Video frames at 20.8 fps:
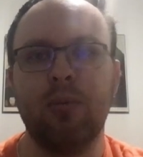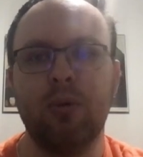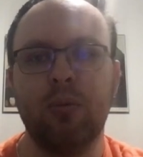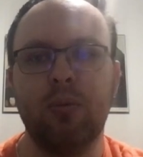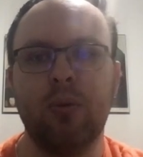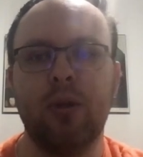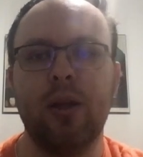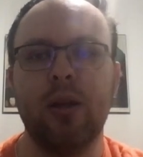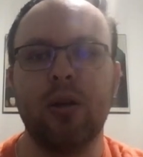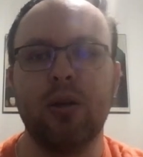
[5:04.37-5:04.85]

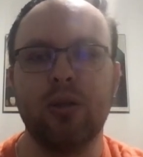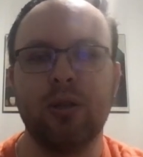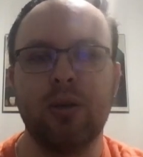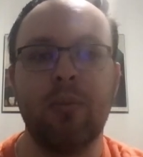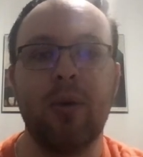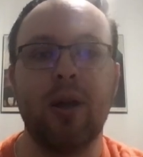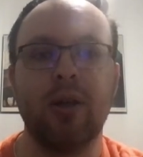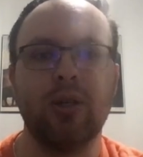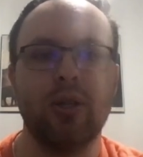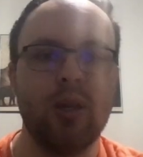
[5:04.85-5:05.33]
players'
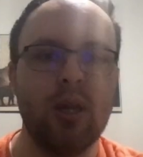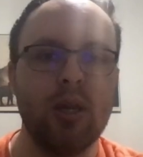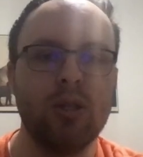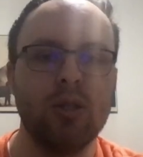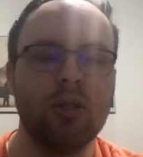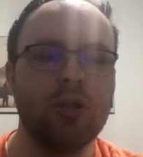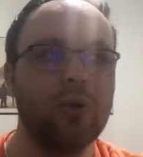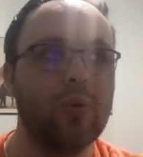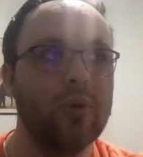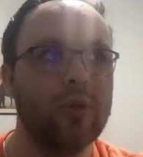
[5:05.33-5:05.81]

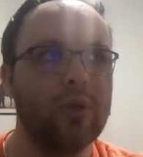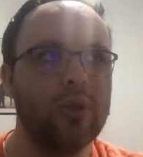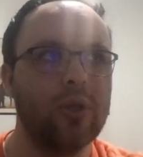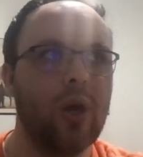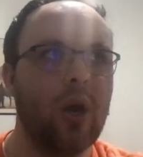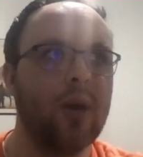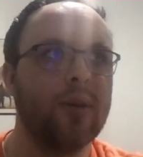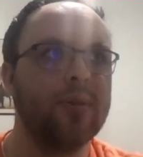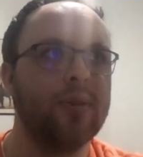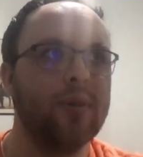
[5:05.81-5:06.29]
imaginations, which is
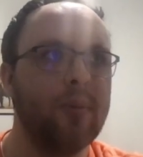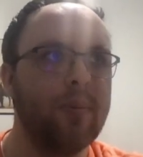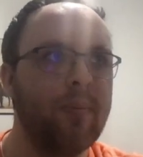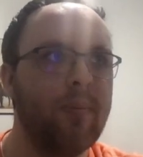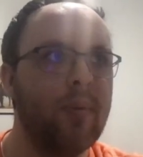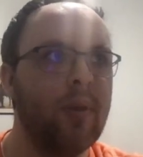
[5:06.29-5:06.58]
awesome.